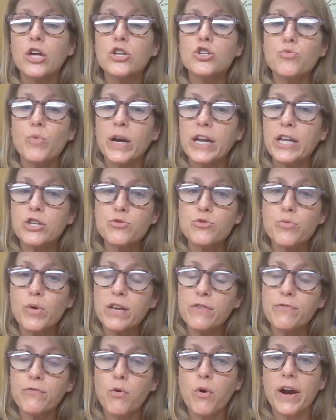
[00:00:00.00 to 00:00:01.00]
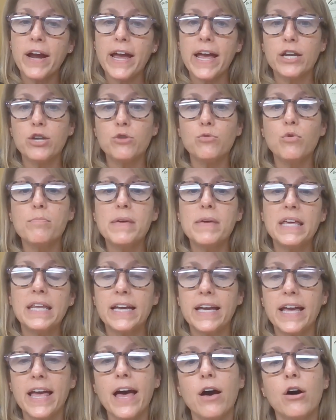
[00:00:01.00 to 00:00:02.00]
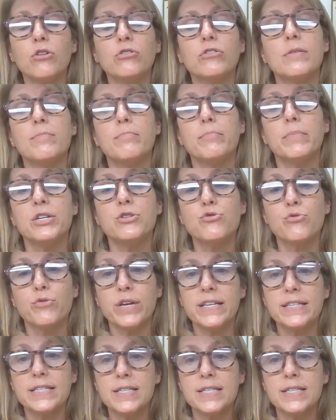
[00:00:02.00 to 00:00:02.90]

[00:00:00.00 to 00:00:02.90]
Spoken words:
2024 annual meeting held in Madrid,